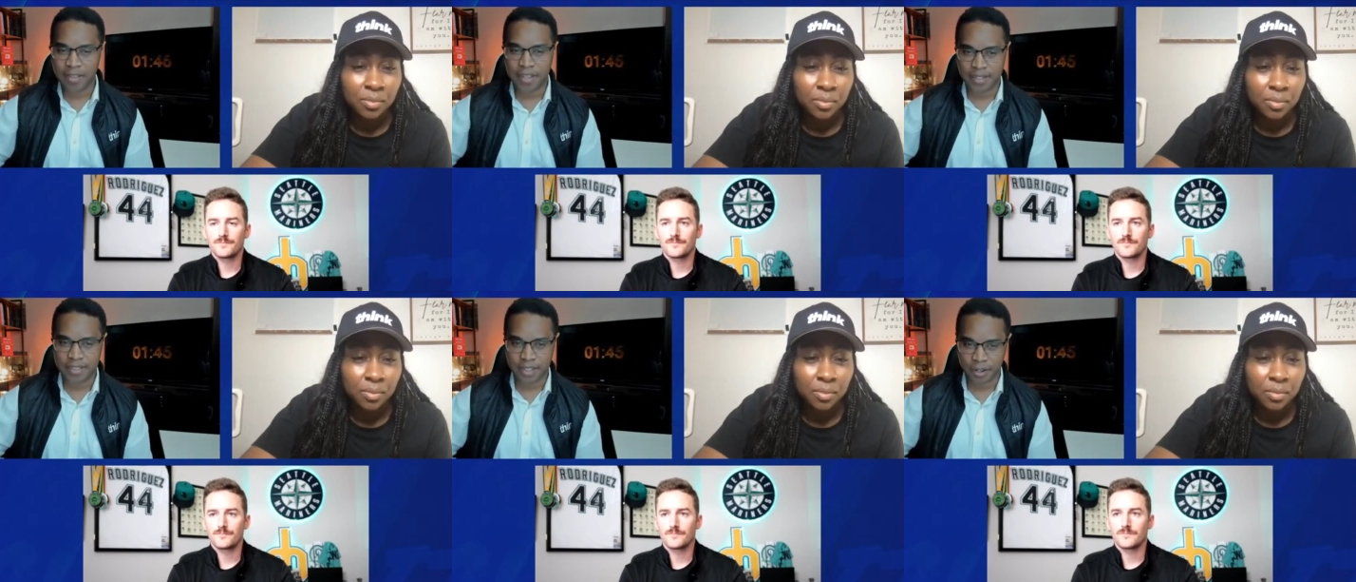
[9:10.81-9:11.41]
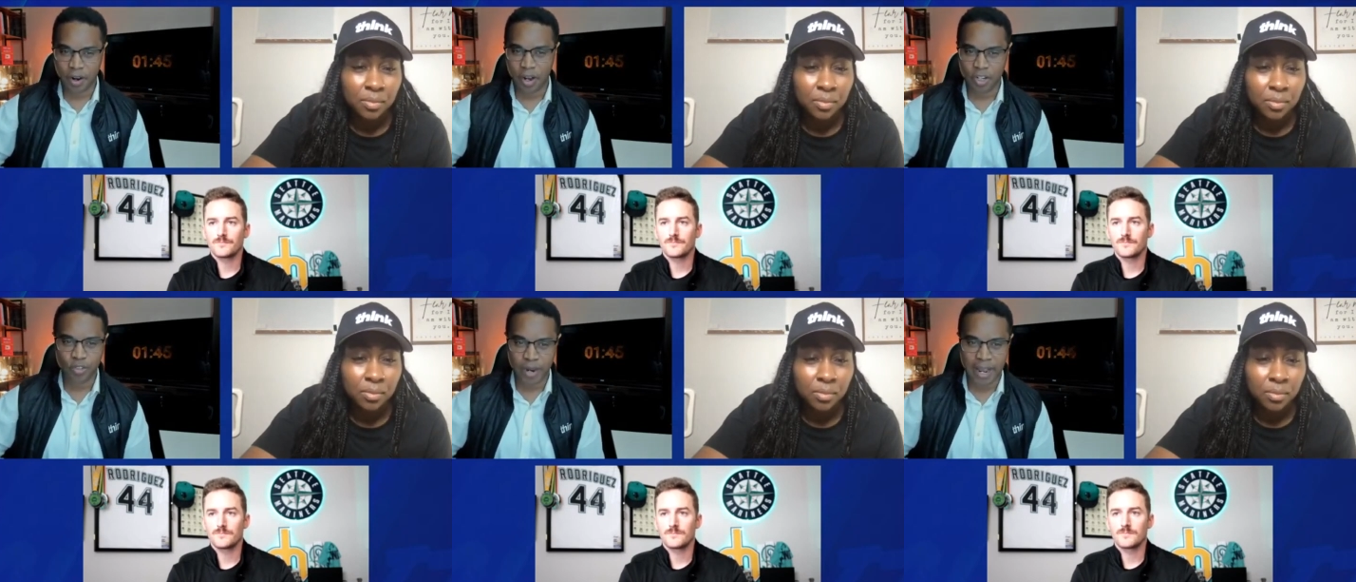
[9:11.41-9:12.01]
Speaker 1: of things that are
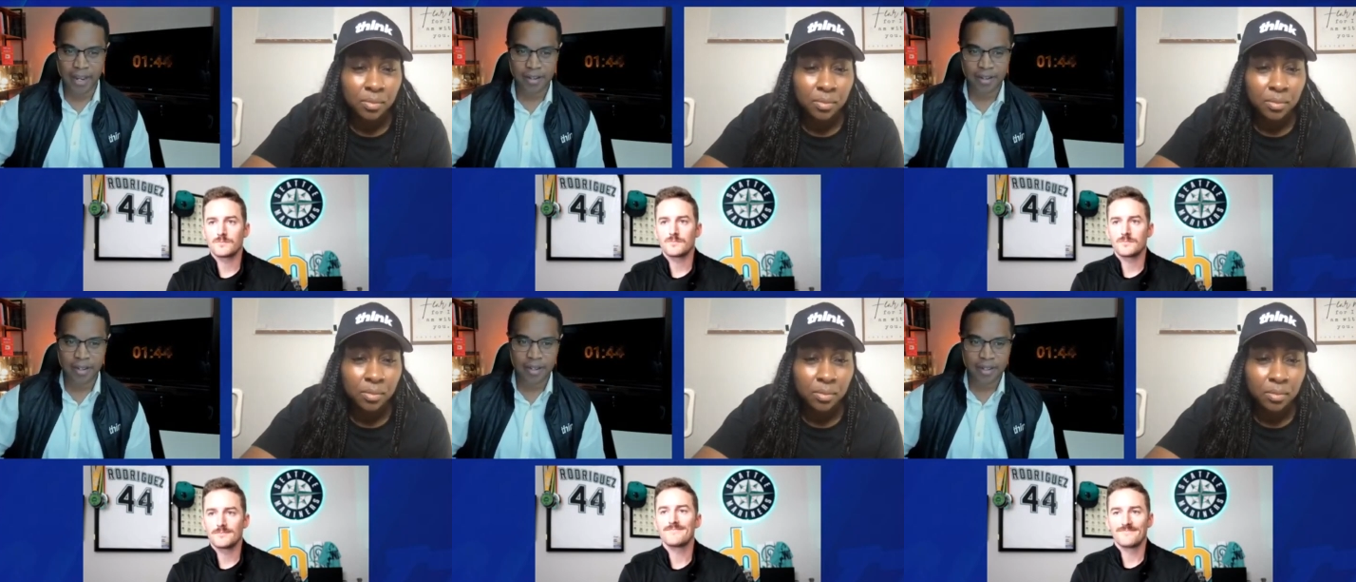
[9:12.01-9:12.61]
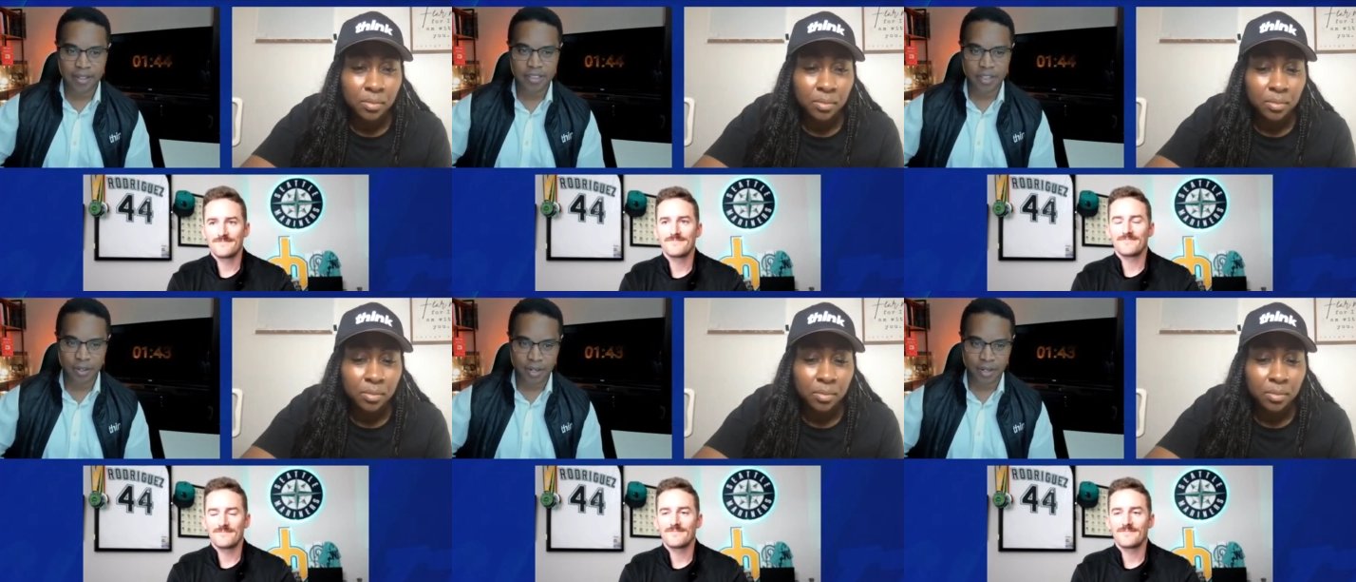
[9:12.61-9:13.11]
on track. And so